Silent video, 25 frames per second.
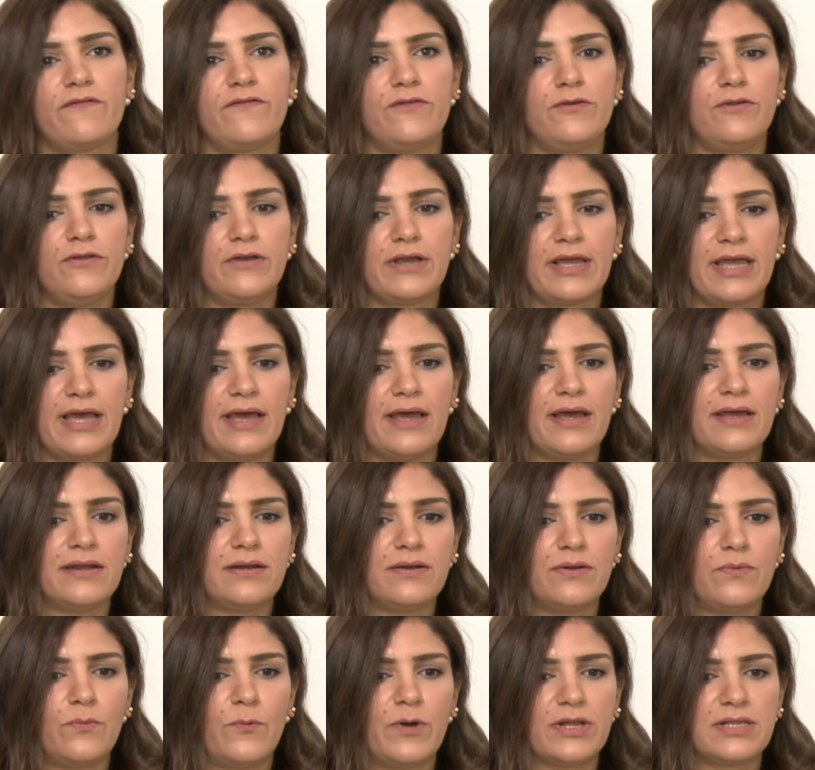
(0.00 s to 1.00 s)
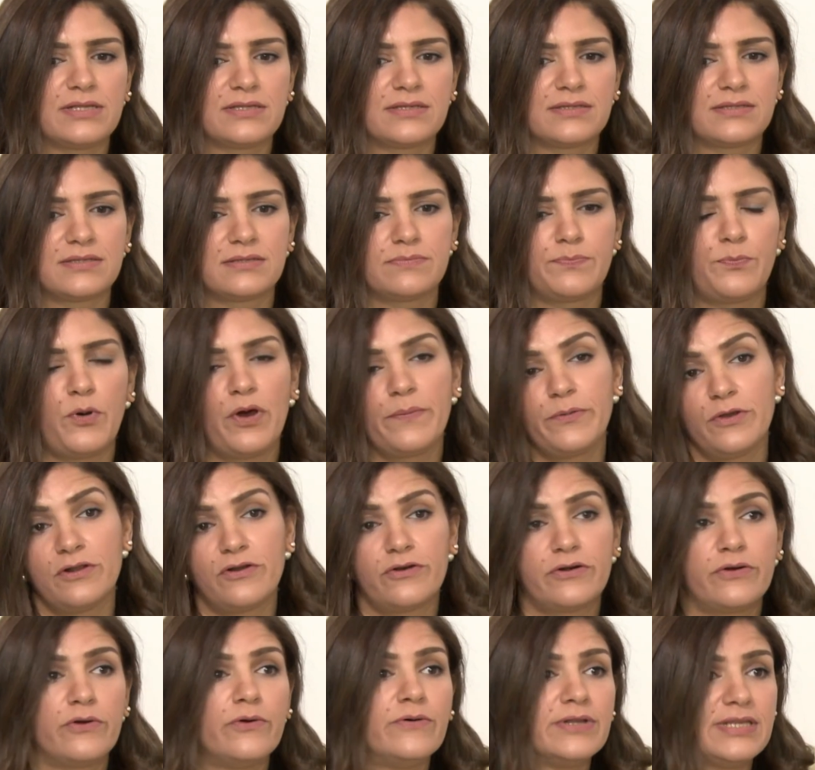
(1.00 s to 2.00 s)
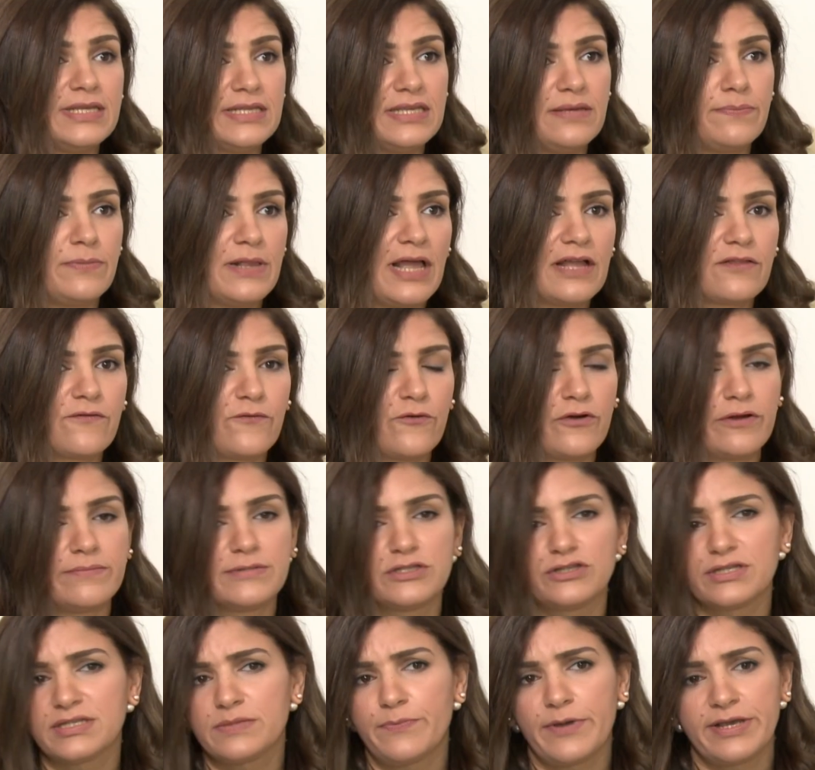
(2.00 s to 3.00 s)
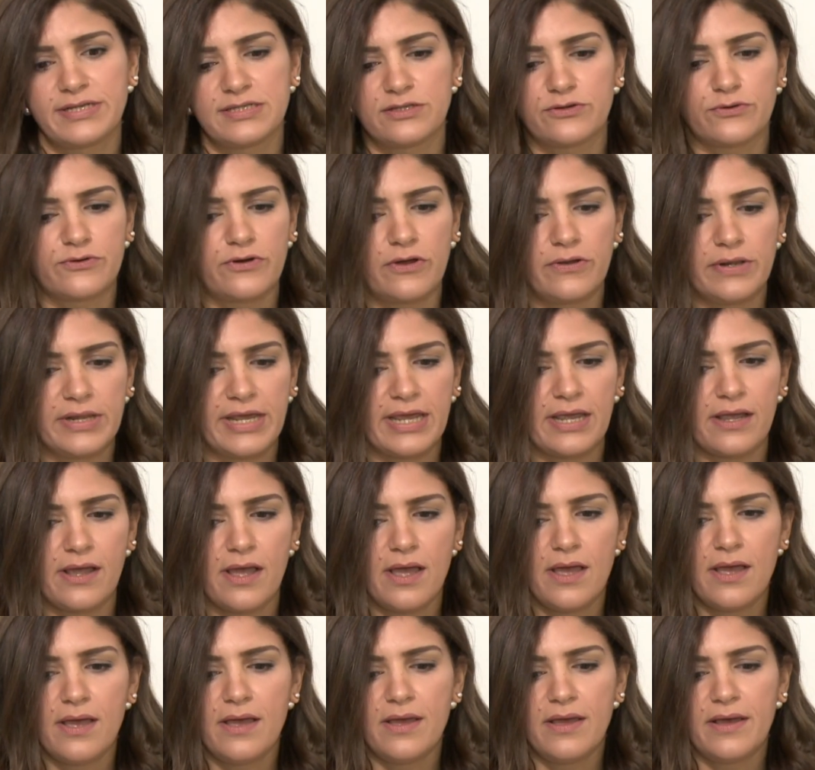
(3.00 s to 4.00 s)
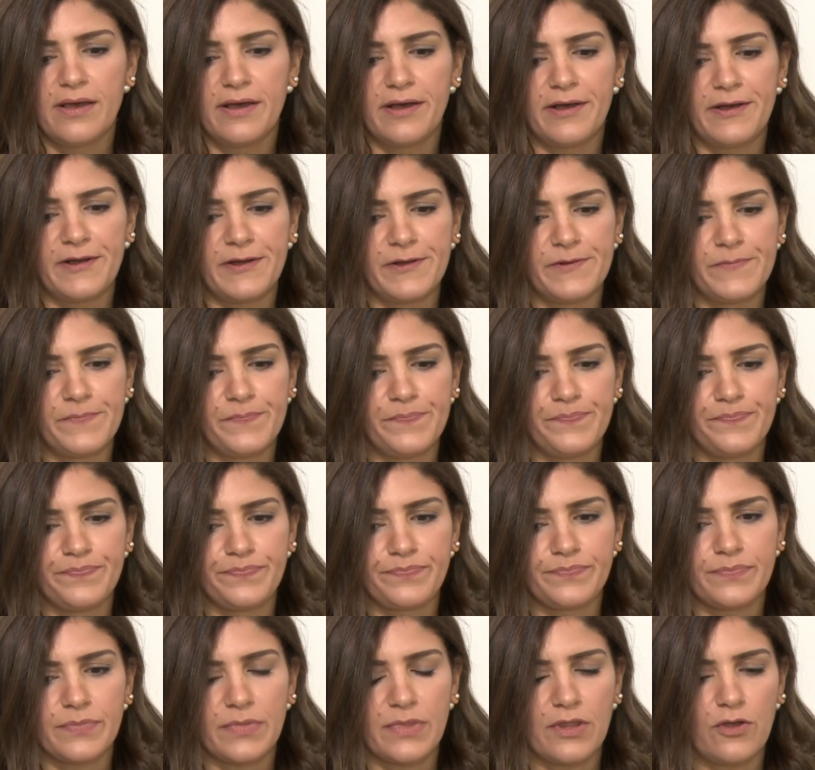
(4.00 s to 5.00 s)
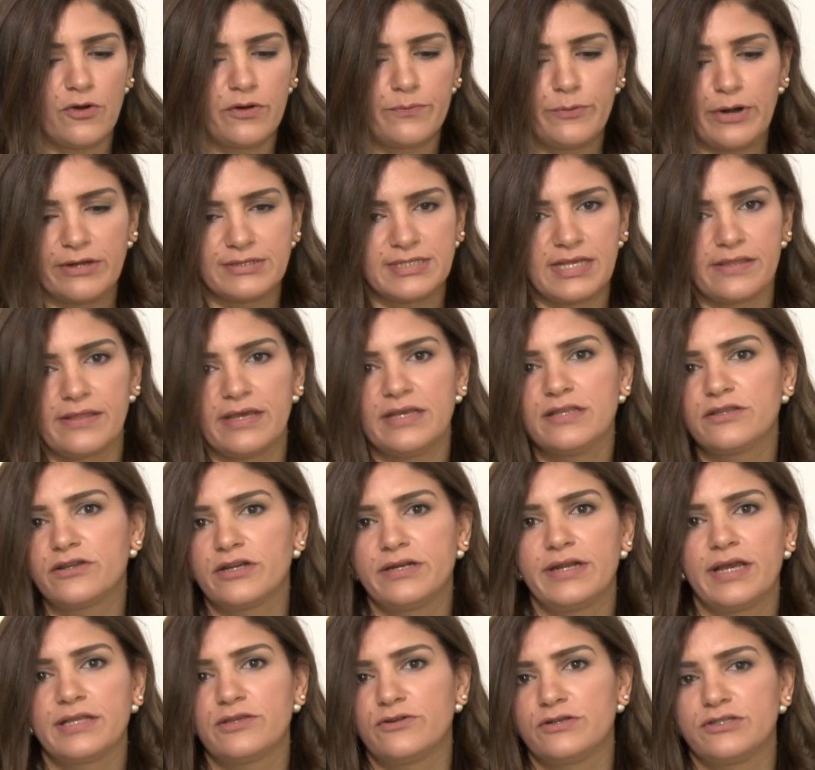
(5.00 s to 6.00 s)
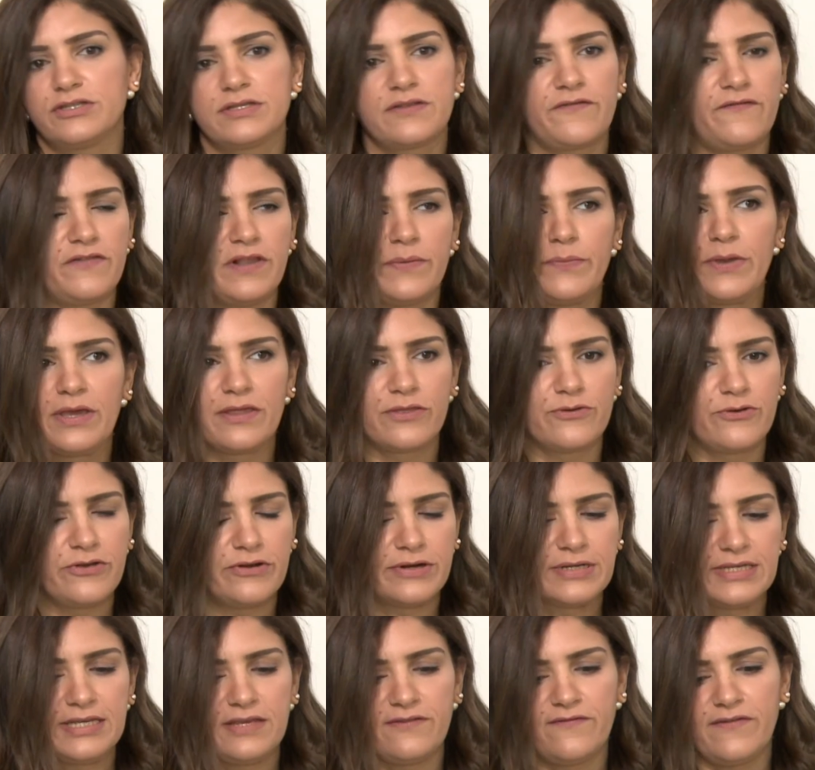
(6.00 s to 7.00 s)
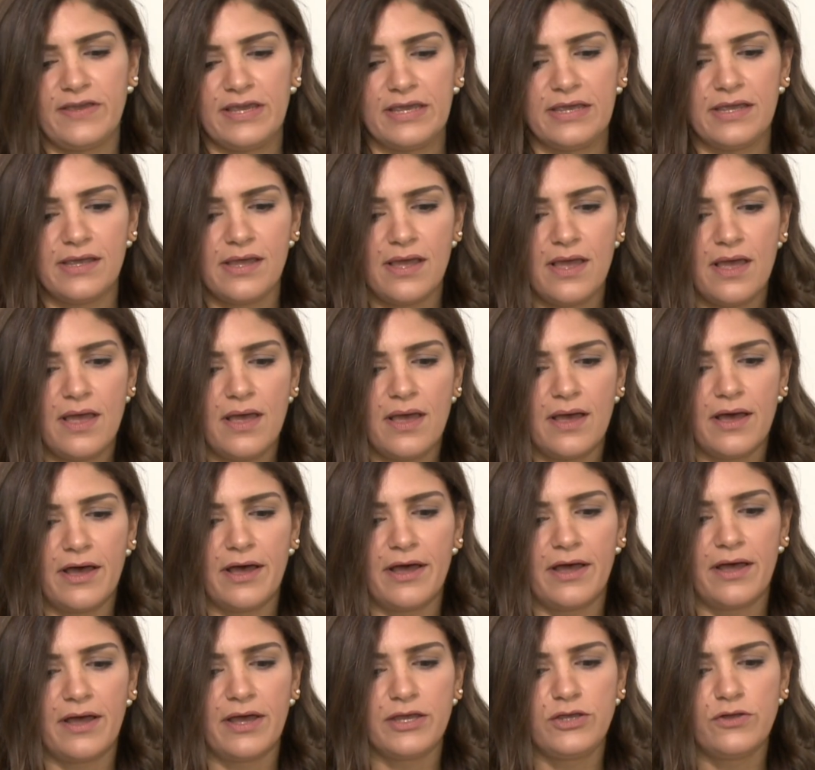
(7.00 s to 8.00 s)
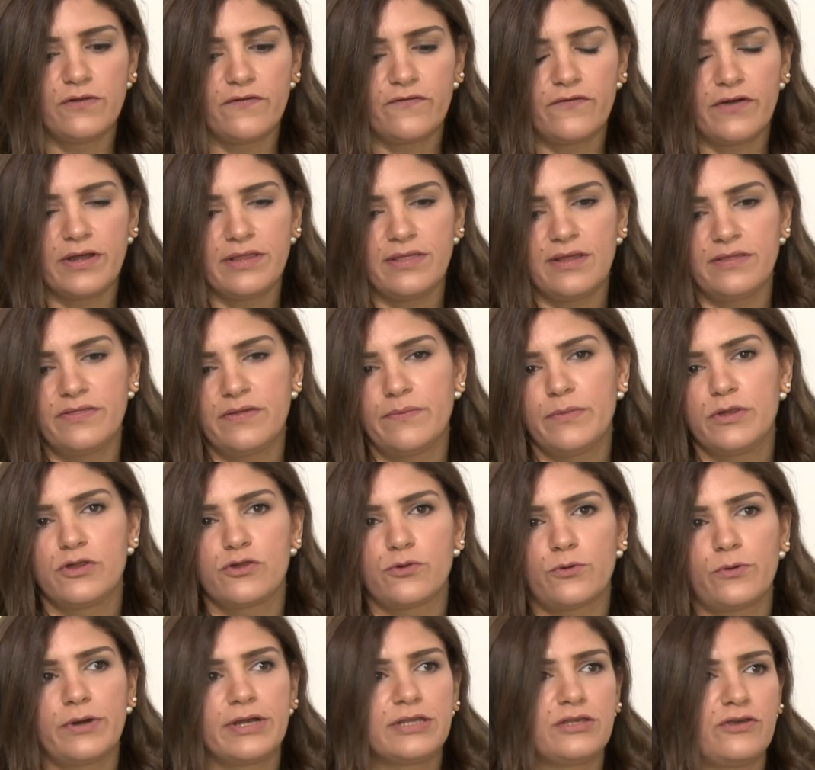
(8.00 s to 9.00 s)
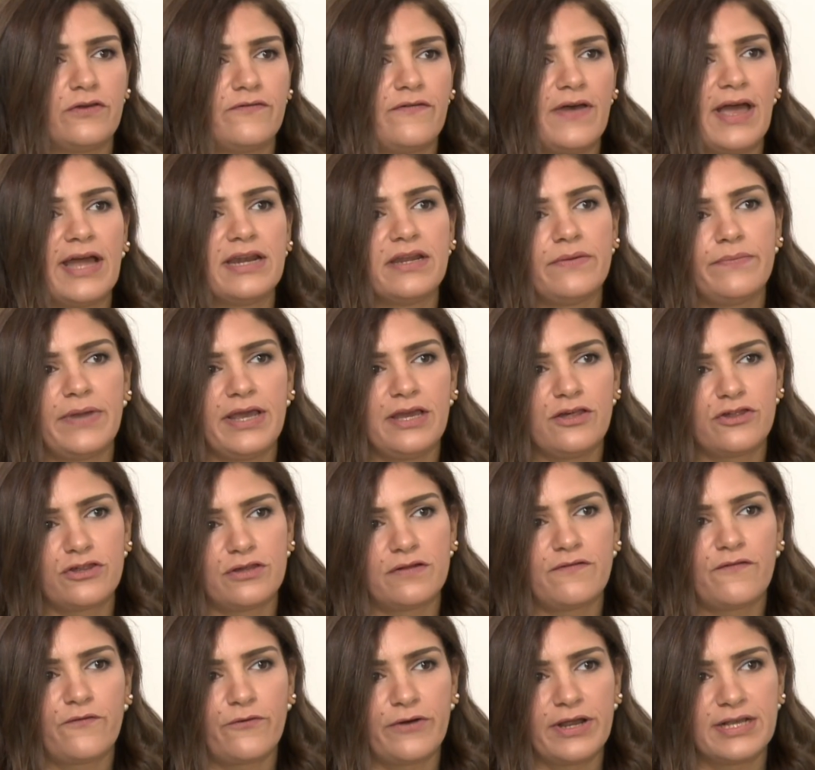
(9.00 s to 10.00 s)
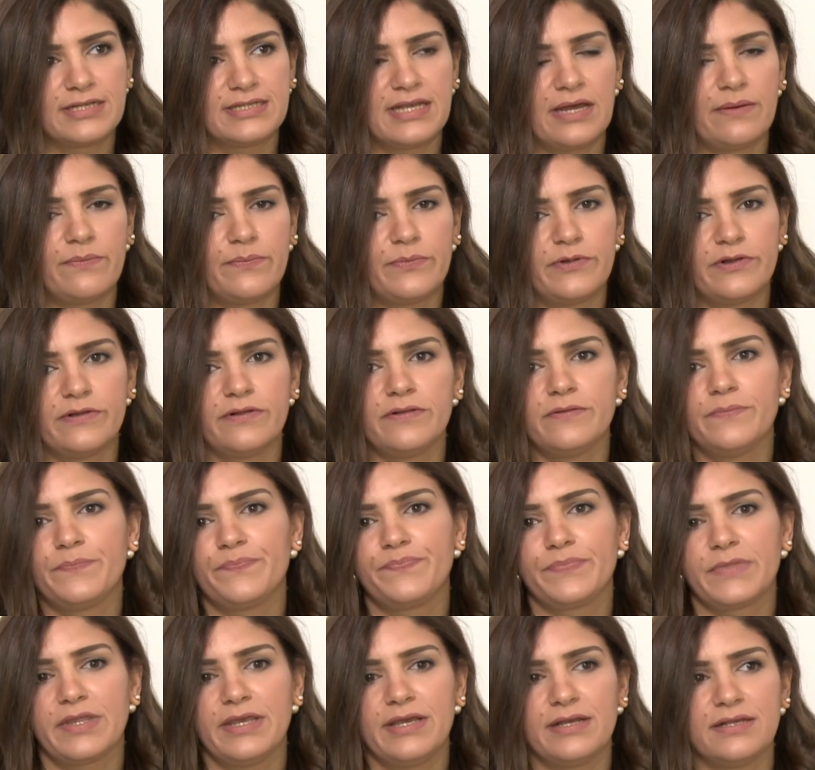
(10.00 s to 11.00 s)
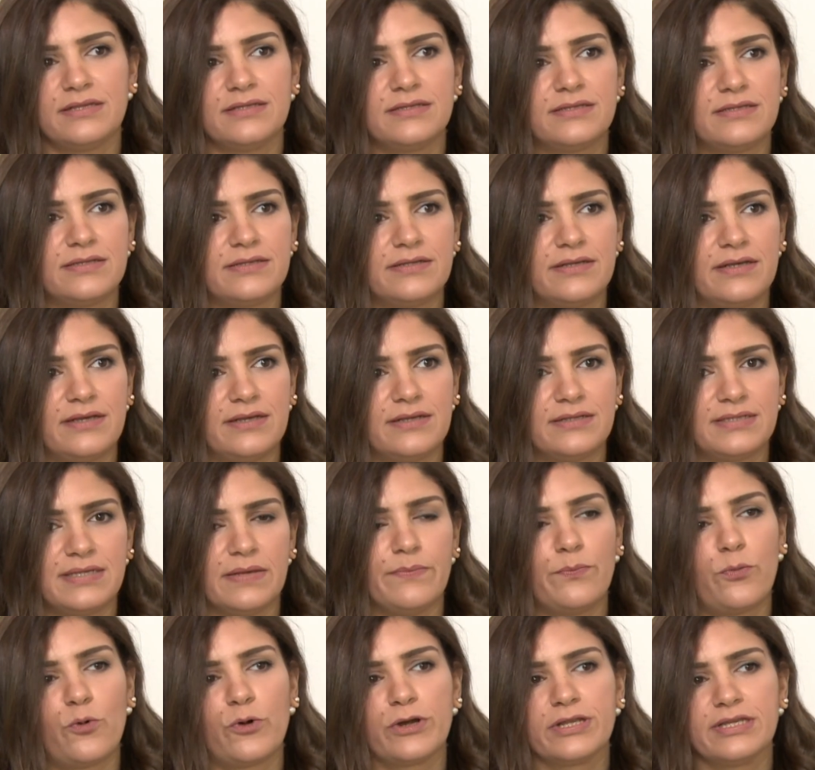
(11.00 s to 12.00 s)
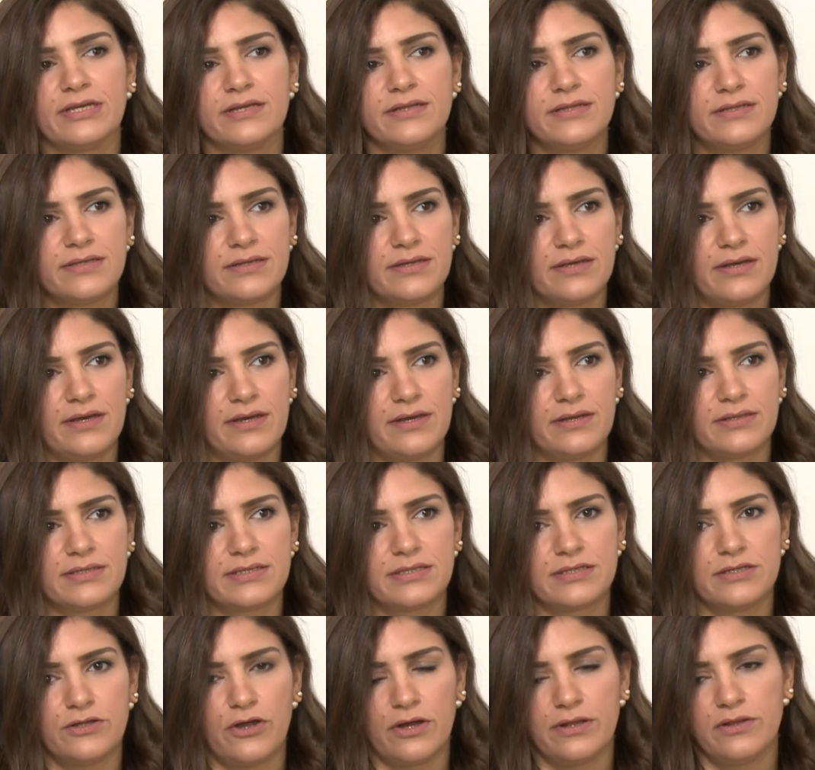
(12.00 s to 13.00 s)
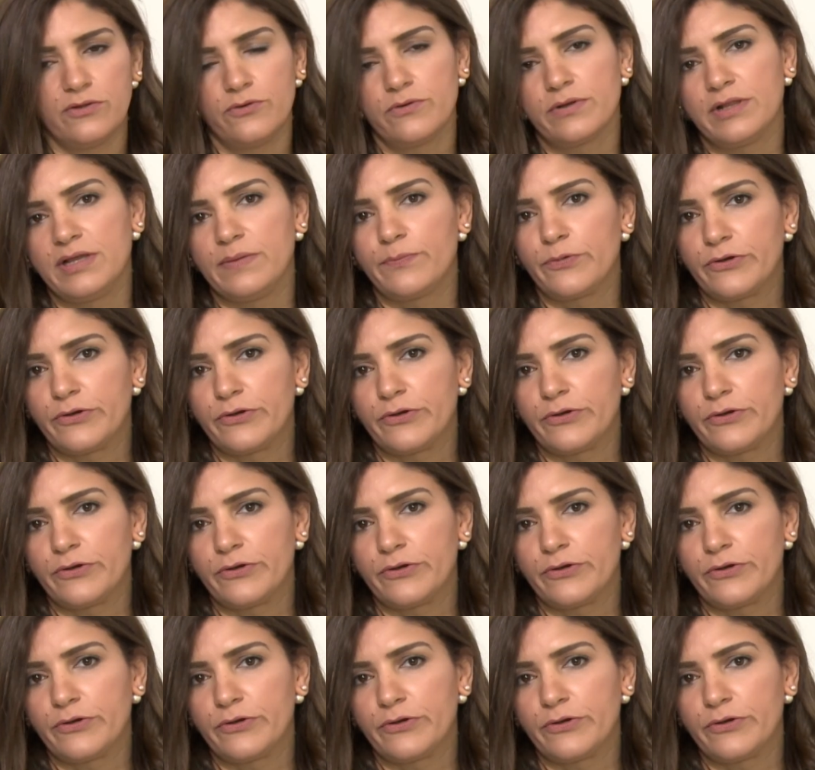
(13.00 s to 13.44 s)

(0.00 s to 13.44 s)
if you look at what's popular on OTT platforms, just by scrolling or browsing the internet or just flipping through your TV, you'll find that the majority of animation, for example, is imported. It's not locally